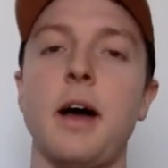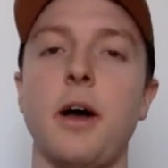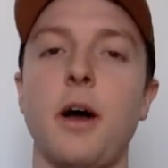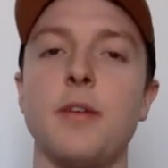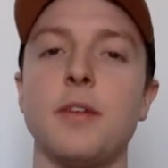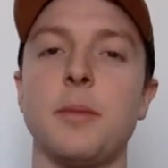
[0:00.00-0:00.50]

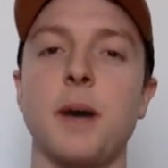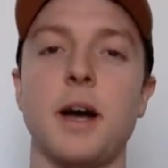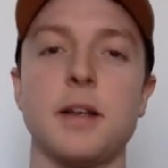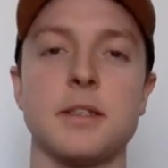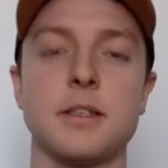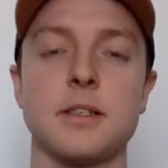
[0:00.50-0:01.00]
over the
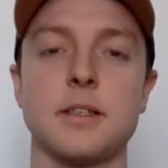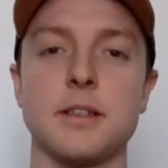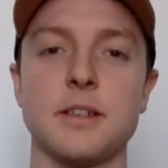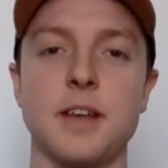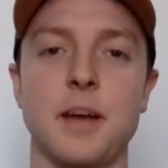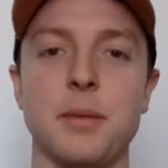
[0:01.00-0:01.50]
past
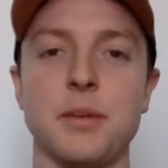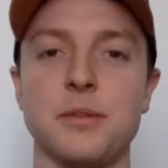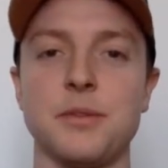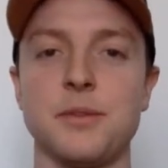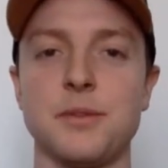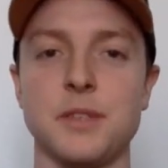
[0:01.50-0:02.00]
couple of
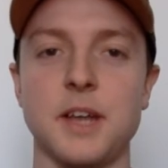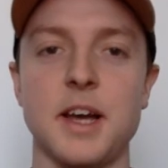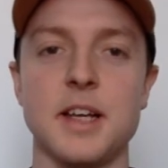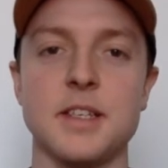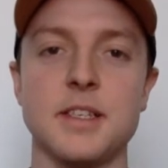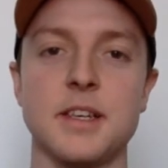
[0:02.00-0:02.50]

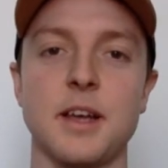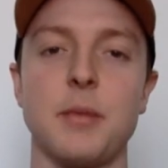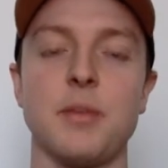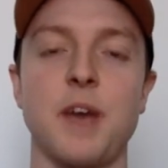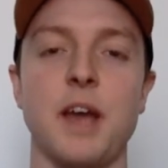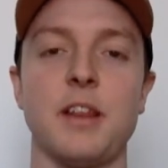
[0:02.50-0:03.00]
days. A
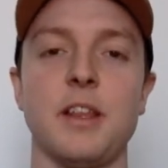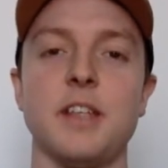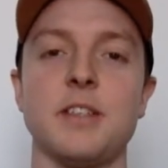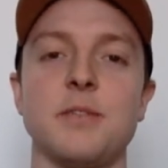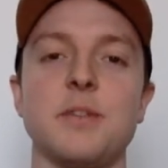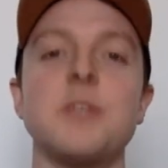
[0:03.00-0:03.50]
couple of
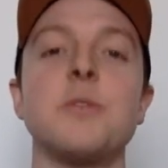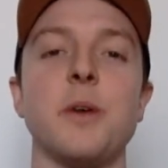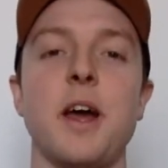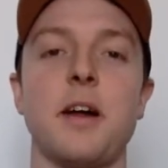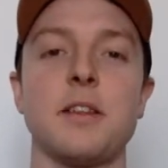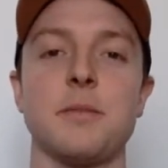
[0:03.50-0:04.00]
athletes have
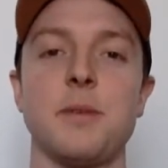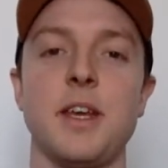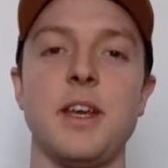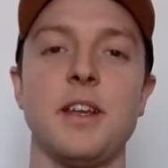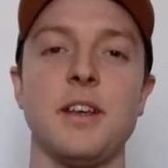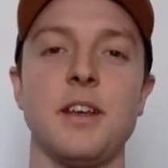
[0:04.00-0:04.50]
stood out to
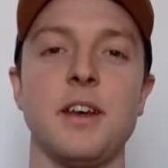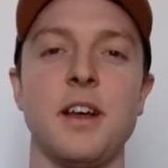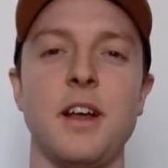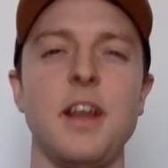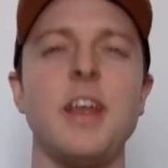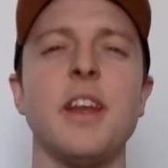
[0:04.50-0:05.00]
me, and
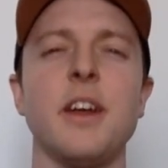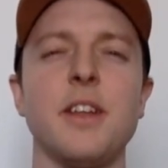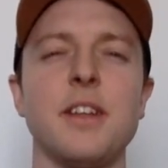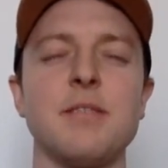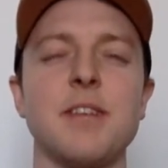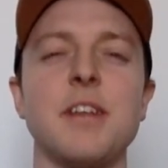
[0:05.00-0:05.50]

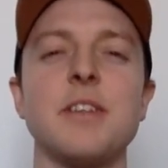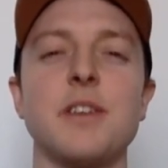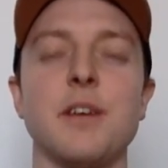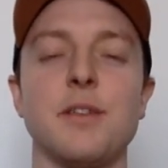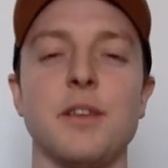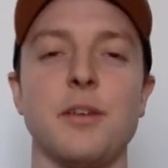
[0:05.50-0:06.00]
that they
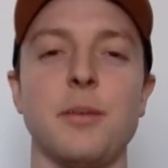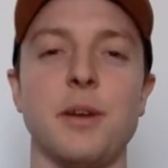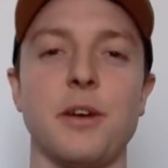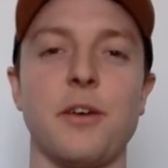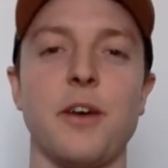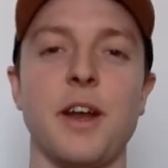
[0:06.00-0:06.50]
deserve a little bit
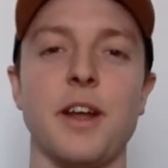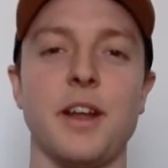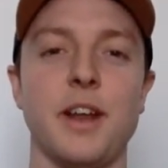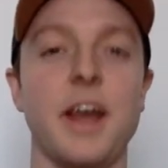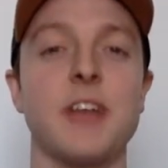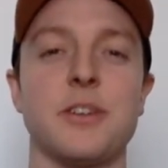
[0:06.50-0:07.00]
of credit,
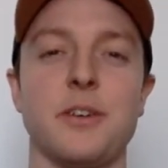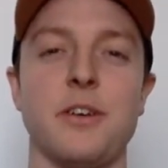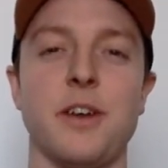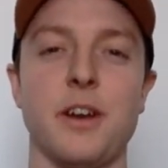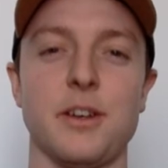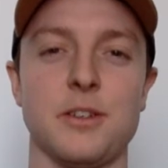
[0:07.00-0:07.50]
extra
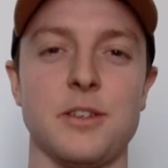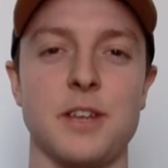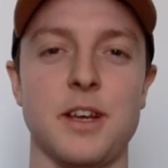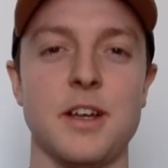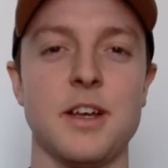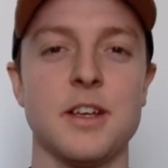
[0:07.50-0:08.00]
credit I should
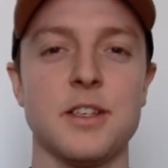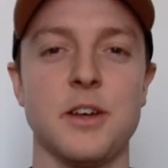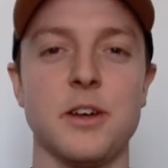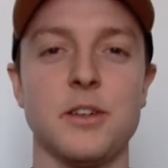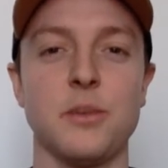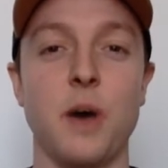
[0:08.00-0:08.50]
say.
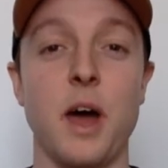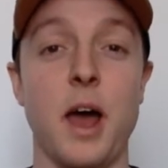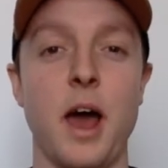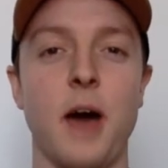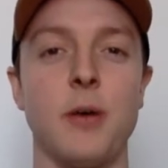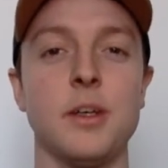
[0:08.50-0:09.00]
So Dwight
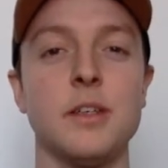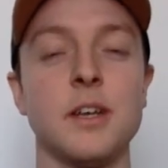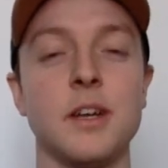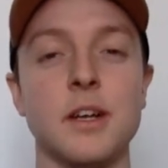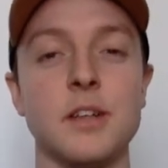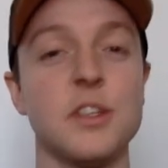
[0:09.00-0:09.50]
Howard,
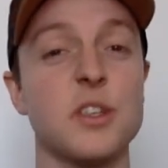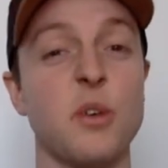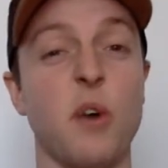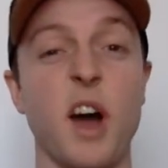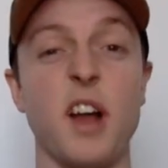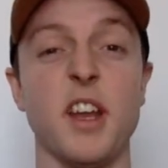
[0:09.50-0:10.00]
just
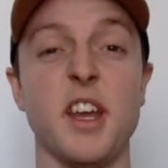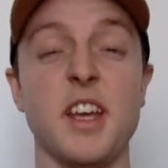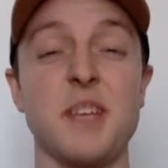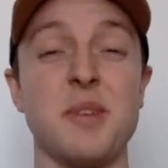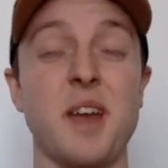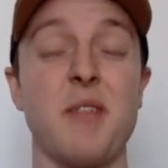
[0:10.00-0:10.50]
quietly,
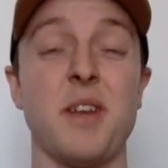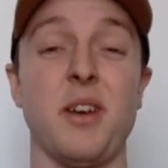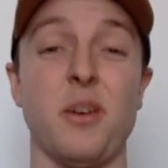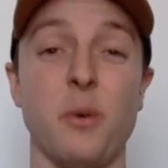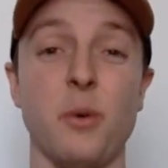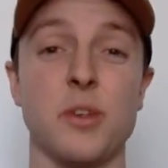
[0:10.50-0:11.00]
he's been having
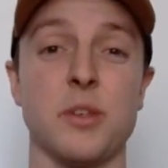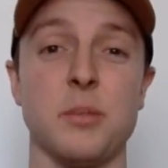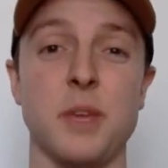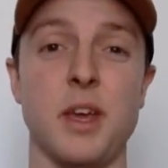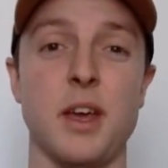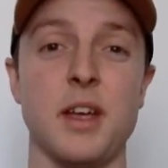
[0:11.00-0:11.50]
an awesome
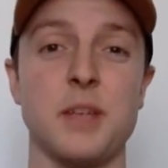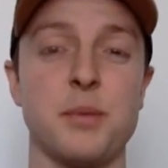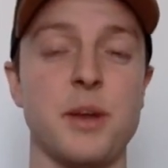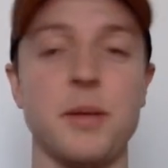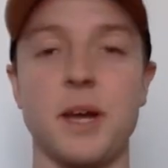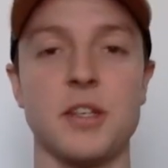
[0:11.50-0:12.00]
year. He's
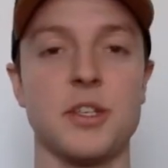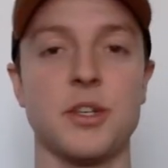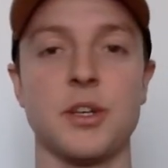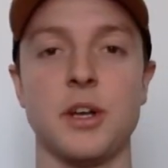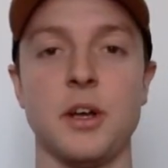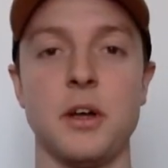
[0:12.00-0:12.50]
pretty
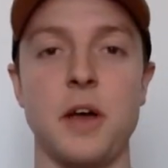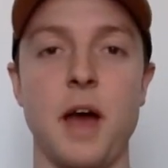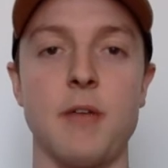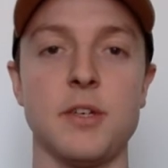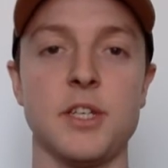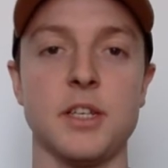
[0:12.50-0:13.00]
much
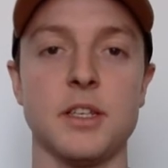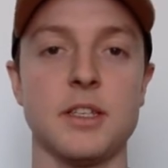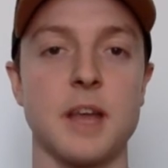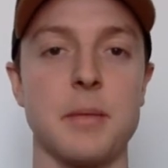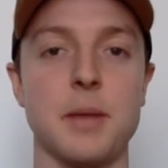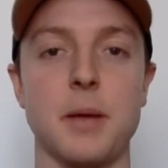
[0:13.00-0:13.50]
averaging the
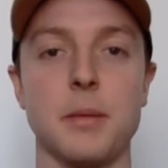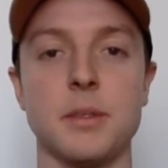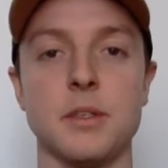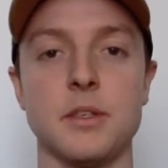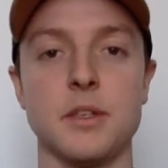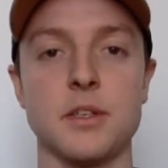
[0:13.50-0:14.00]
same
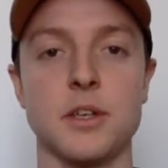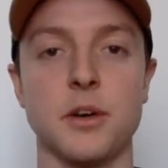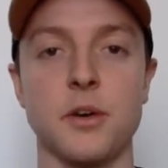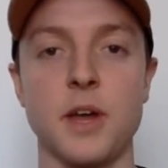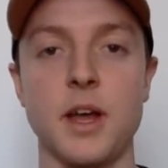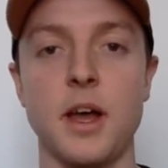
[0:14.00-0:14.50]
numbers as his
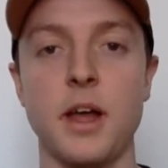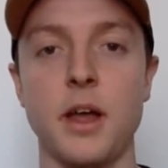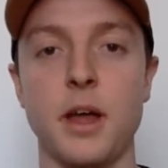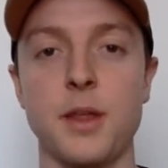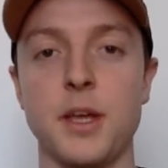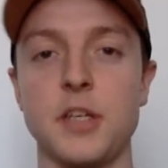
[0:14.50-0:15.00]
career.
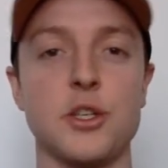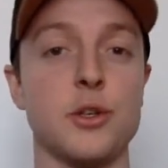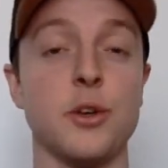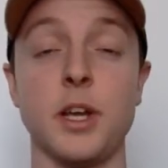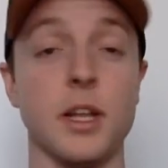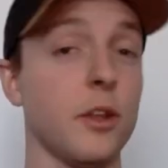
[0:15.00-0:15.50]
I think he's
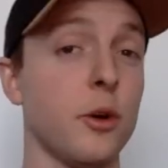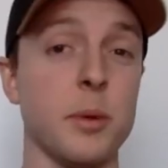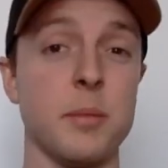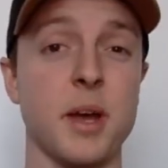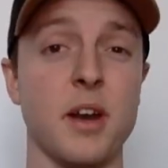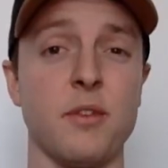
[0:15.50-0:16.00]
shooting a little
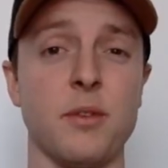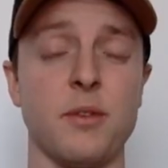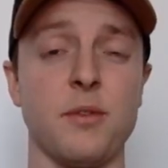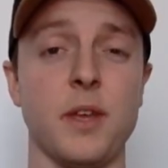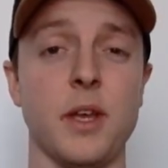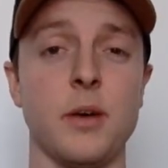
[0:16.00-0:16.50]
bit better from the
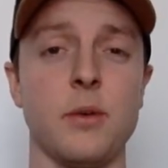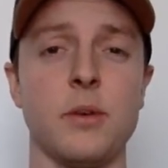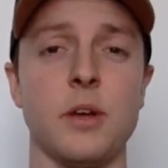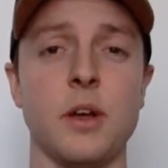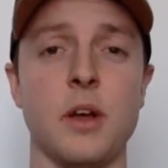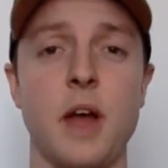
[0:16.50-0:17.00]
field,
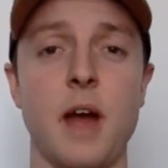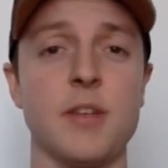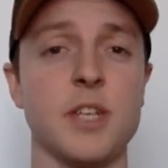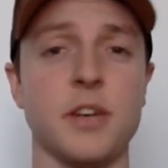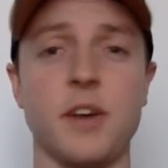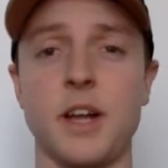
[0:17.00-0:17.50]

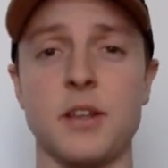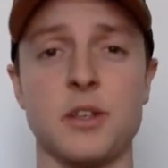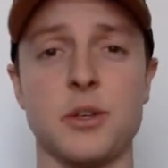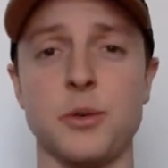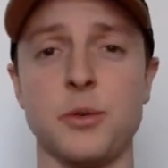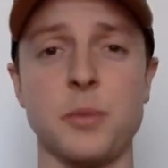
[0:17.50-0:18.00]
averaging around
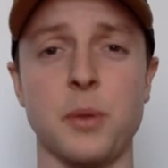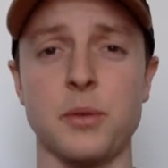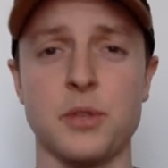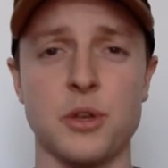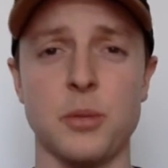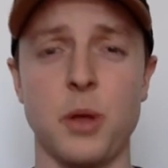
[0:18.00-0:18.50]
two
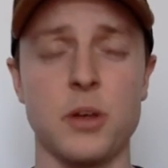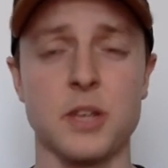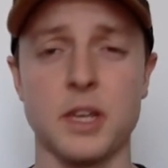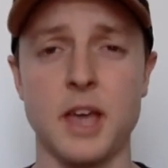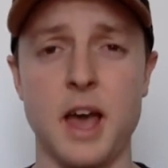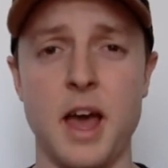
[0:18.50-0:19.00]
blocks a
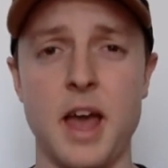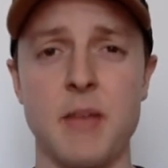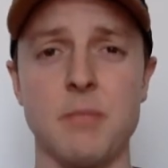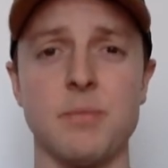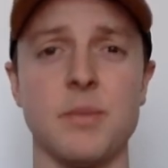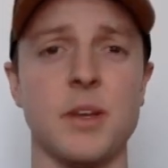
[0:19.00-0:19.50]

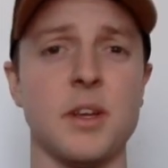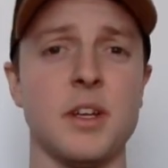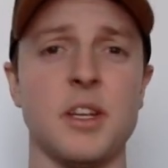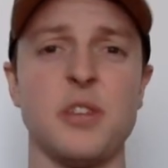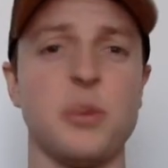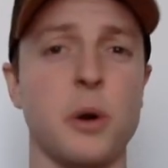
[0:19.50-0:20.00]
game,
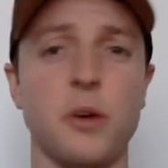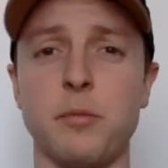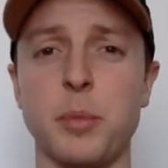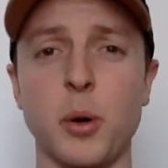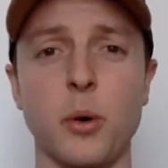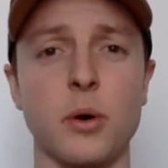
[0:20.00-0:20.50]

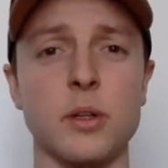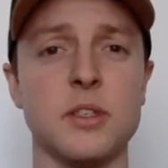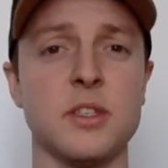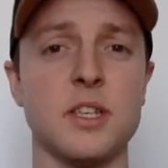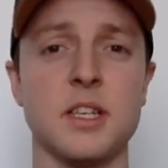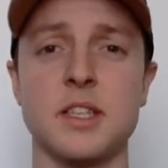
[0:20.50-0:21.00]
12 boards,
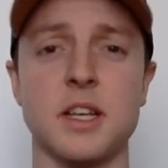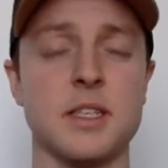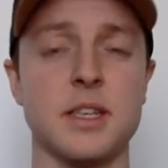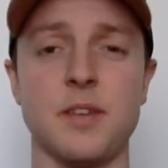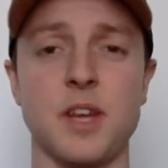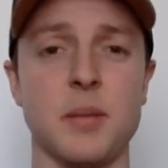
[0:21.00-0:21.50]
16,
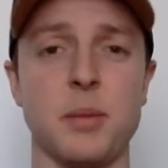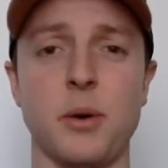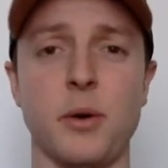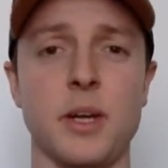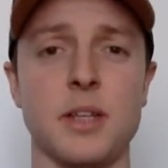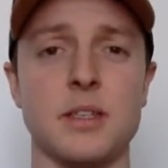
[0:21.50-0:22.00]
17
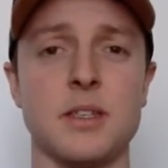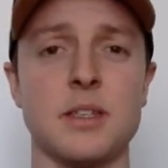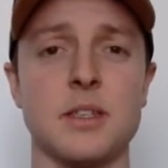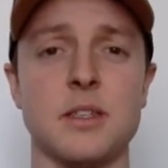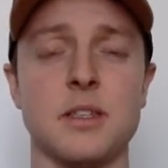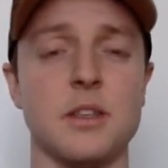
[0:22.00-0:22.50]

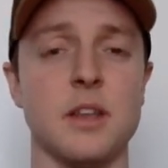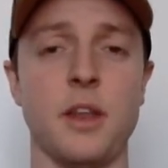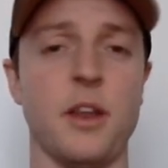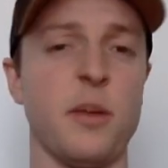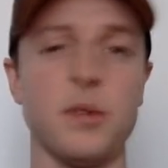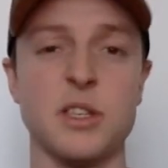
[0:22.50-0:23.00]
points.
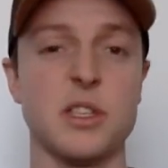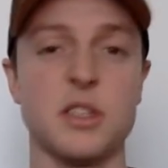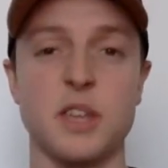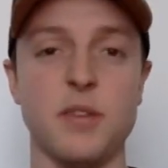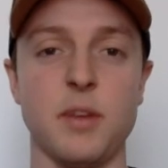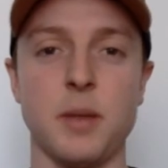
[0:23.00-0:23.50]
No one's
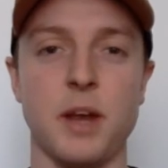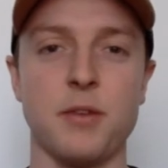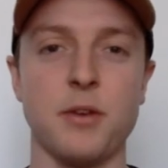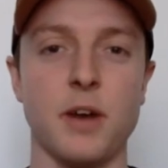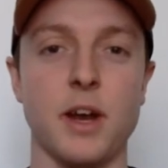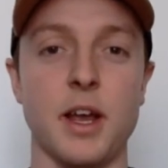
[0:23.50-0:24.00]
giving him
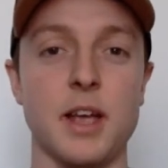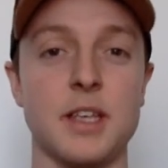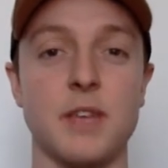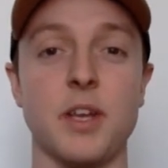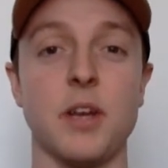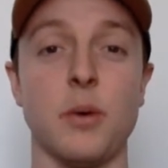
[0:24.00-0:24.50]
enough credit. He's
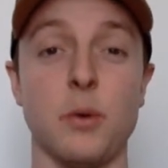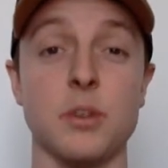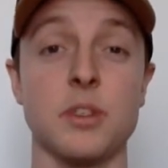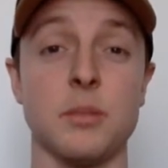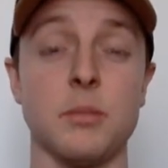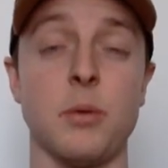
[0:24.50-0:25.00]
having an
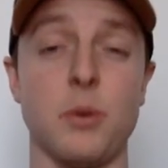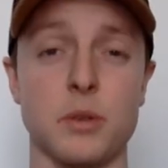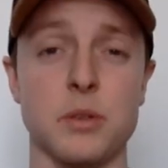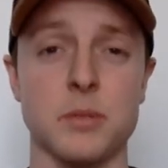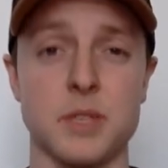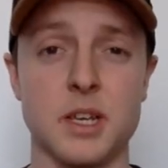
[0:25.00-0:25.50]
awesome,
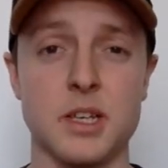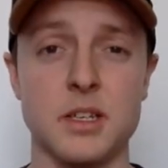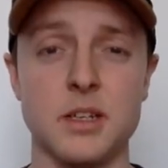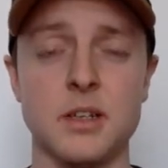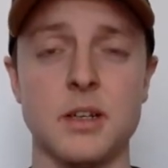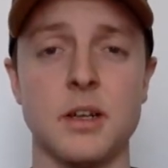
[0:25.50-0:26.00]
awesome
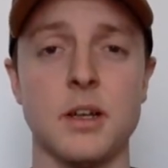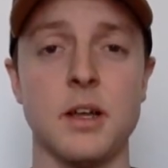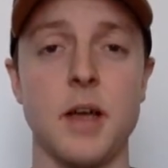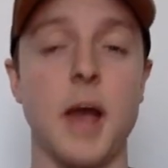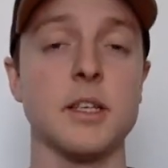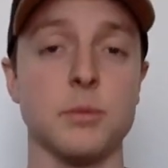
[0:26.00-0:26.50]
season,
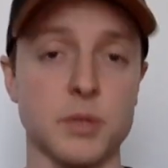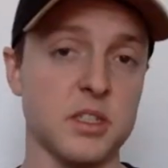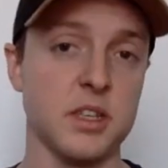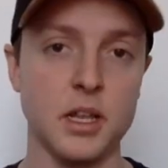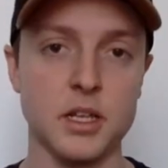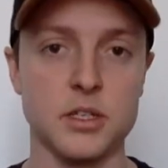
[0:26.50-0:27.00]
as
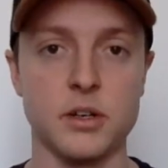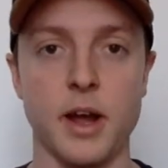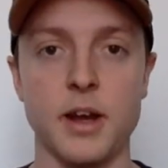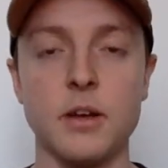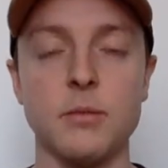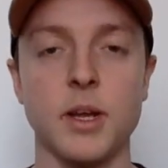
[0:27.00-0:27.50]
was
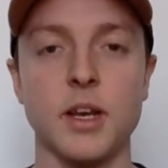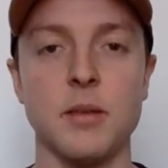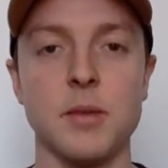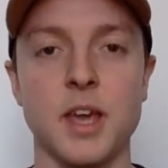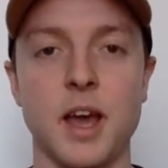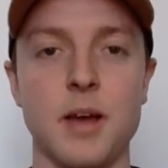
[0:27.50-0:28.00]
illustrated when he
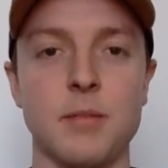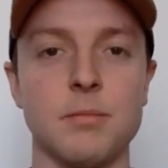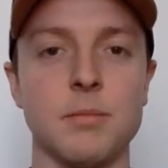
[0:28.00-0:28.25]
became